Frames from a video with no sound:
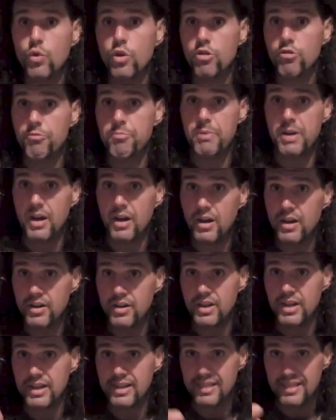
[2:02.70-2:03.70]
would have been
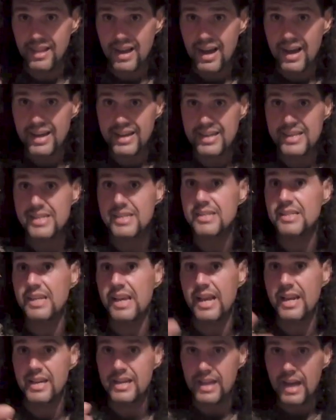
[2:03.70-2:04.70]
hunting lions
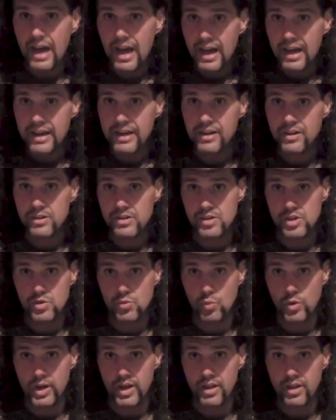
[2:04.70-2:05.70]
and tigers
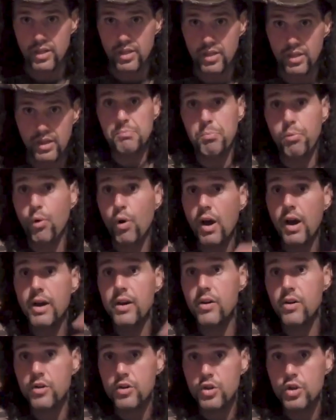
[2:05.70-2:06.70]
with
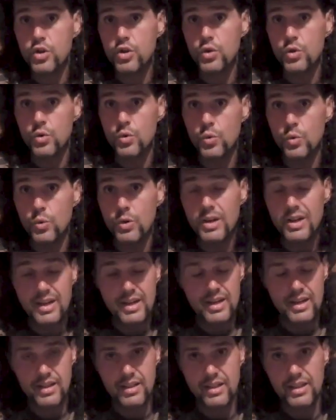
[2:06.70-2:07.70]
prior to
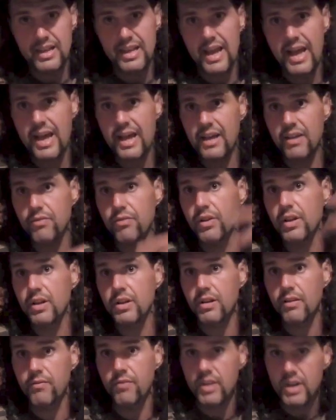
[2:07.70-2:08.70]
the
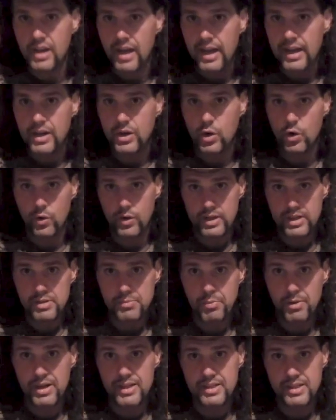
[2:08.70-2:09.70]
advent of the Nitro
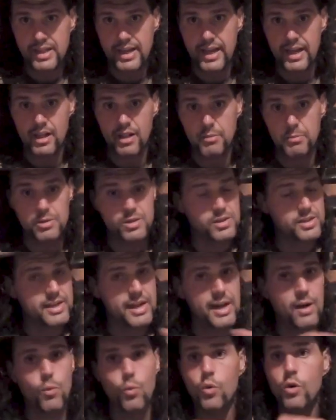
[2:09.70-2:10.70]
Express calibers.
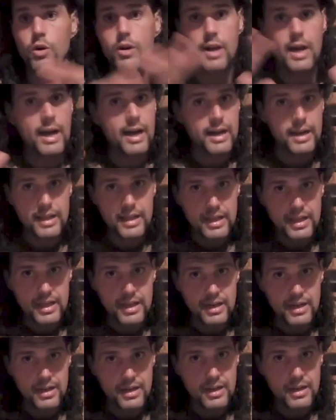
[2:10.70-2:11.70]
Now, we're not
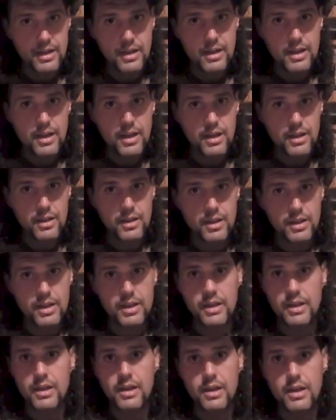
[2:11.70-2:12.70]
in
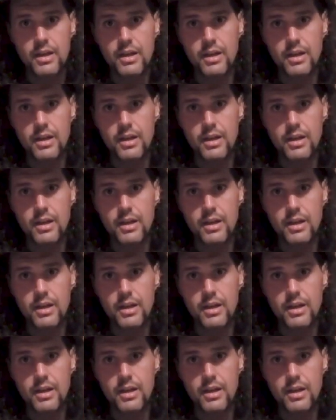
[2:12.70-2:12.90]
the